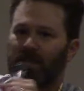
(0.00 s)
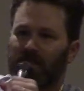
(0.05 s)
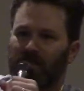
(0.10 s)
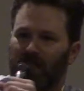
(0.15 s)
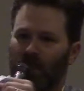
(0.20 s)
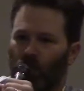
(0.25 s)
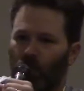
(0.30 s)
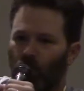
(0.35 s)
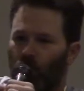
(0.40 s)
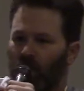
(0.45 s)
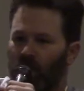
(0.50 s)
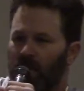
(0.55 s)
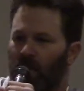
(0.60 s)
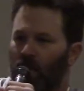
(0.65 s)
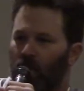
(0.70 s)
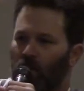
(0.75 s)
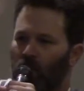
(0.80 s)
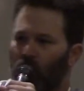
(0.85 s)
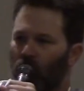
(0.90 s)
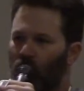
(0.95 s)
is when I
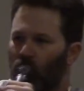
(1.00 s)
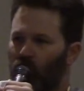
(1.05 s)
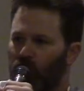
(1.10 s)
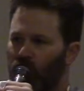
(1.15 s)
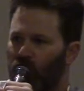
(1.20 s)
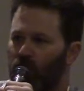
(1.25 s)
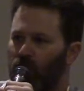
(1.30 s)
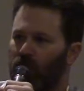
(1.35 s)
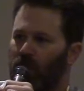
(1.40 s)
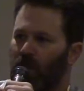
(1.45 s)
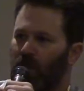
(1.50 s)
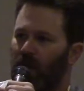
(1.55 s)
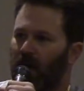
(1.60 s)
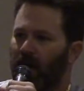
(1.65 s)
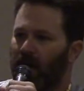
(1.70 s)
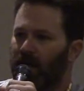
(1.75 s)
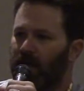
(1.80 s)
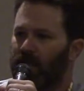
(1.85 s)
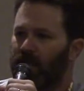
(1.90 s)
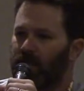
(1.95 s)
record those
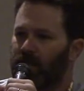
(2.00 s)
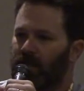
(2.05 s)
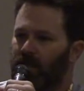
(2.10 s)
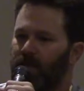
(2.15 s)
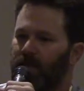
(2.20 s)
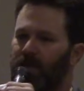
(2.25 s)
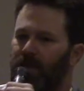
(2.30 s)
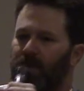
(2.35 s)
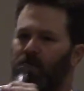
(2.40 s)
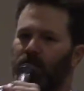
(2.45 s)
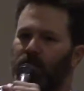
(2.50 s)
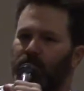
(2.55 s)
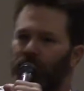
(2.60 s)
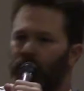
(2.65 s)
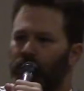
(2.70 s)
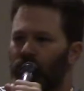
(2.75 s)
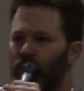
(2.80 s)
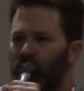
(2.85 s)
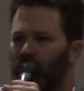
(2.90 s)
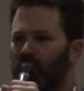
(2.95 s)
lines, then the
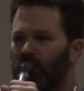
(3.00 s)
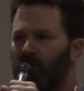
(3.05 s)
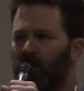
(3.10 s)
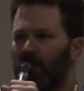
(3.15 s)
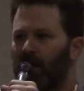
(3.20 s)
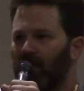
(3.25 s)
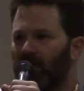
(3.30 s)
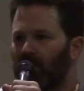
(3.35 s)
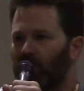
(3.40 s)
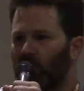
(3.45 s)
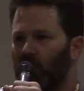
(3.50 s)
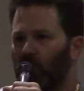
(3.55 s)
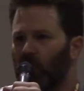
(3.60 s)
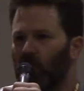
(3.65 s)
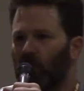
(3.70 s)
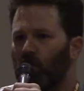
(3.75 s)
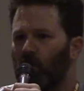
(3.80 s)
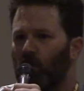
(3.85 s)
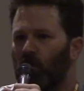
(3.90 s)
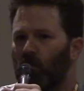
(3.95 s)
engineer and director have to